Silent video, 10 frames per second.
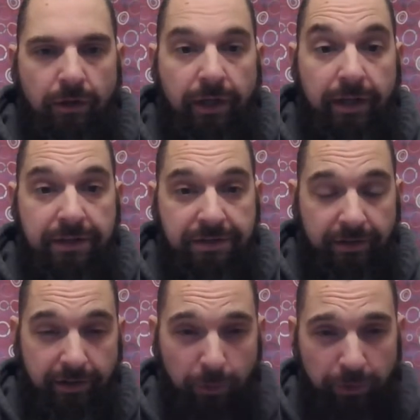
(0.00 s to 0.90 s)
Hey
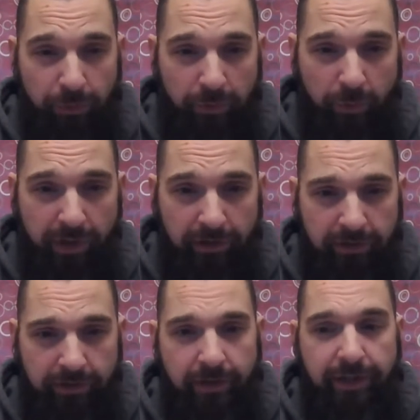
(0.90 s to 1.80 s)
guys, I hope you're doing
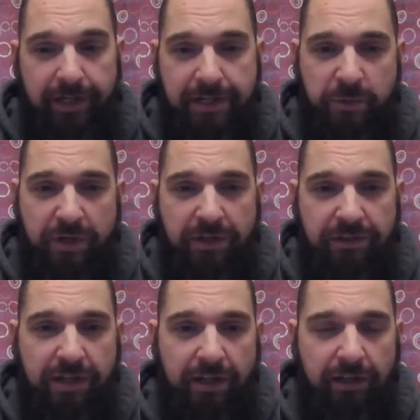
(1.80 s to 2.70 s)
well. I just
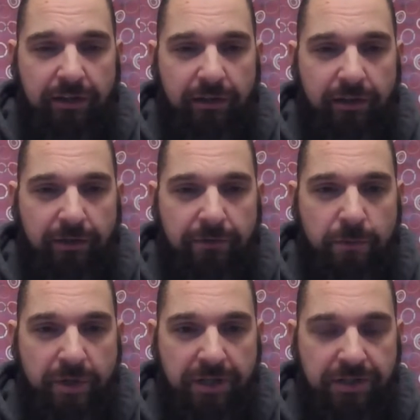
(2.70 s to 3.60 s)
wanted to take a
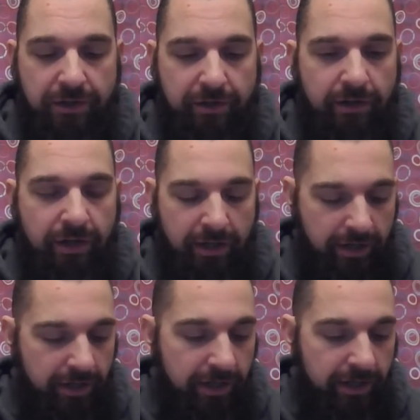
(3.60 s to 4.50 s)
few minutes here
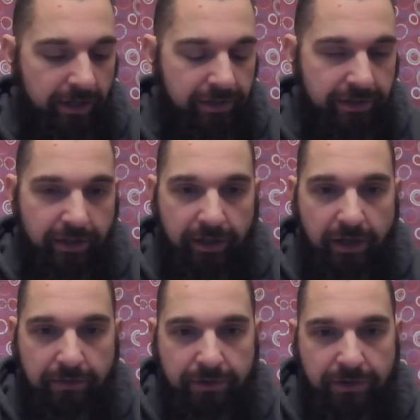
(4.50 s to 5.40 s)
and
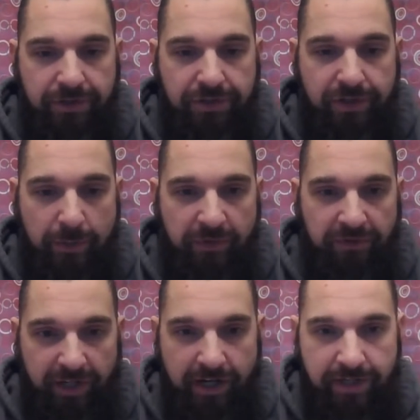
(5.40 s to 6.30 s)
cover some
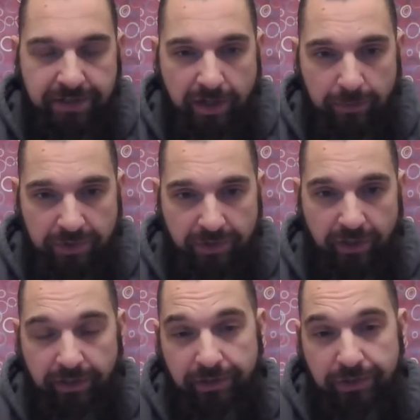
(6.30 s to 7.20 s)
of the concepts
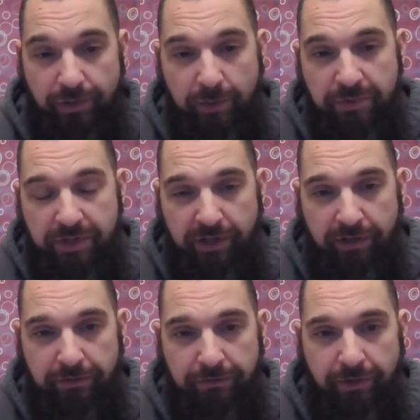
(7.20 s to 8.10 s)
in terms
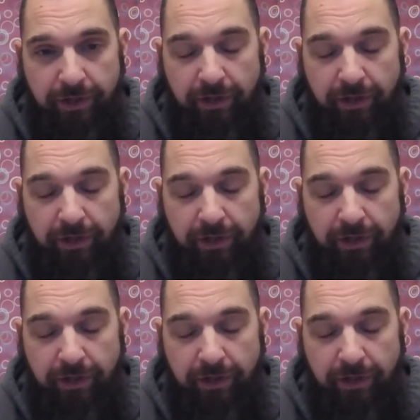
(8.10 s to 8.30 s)
of